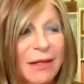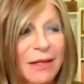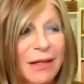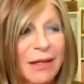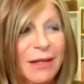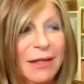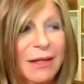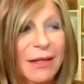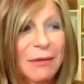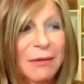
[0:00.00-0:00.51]

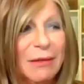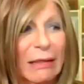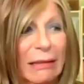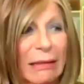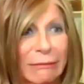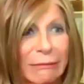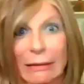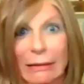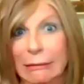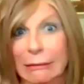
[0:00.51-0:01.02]
I
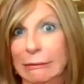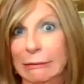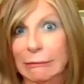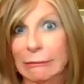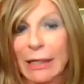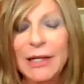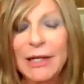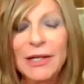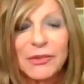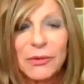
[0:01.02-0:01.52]
was like, oh
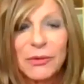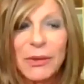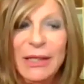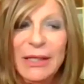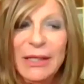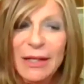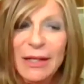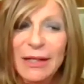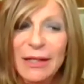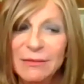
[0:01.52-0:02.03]
gosh.
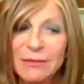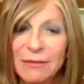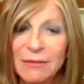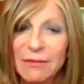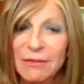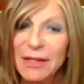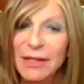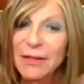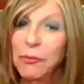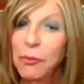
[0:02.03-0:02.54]
And
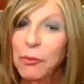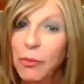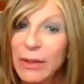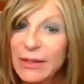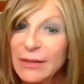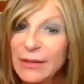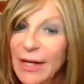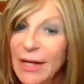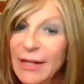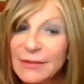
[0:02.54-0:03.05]

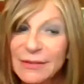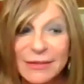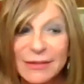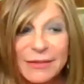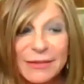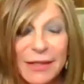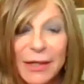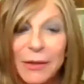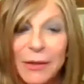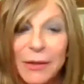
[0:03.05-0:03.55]
with us,
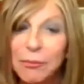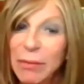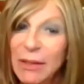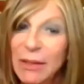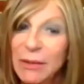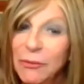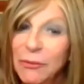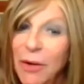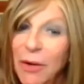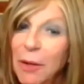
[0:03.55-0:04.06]
it's like, but
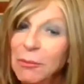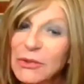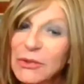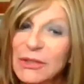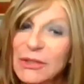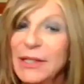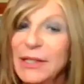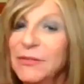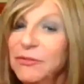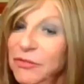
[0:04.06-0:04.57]

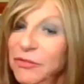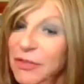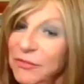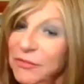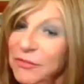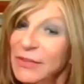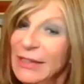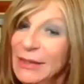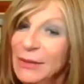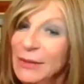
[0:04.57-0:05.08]
almost like
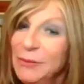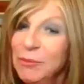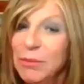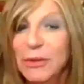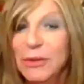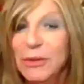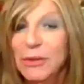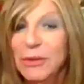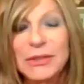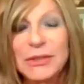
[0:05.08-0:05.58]

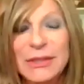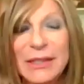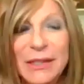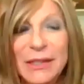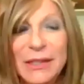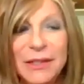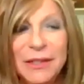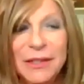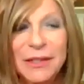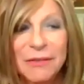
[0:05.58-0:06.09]
15%
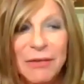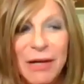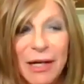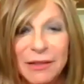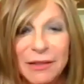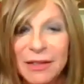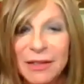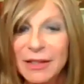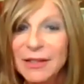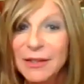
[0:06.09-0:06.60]
of our
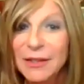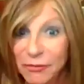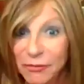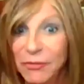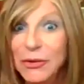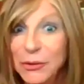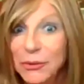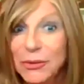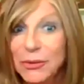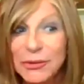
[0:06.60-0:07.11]

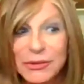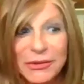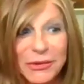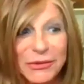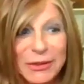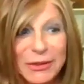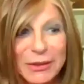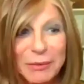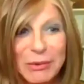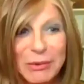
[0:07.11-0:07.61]
viewers are
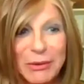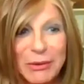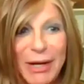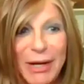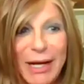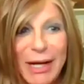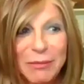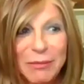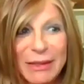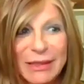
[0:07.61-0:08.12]

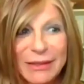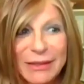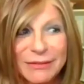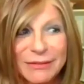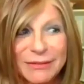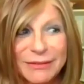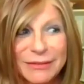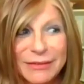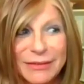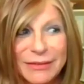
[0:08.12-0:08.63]
subscribing. And
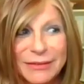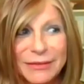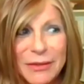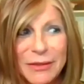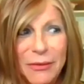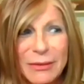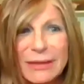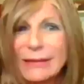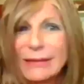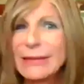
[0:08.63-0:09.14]

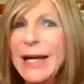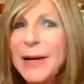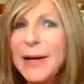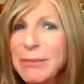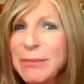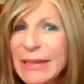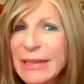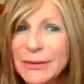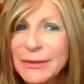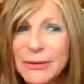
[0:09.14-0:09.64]
so that
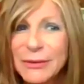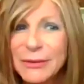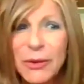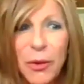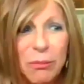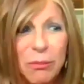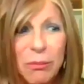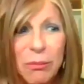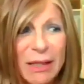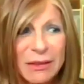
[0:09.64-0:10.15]
means so
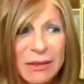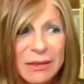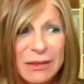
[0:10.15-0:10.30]
much.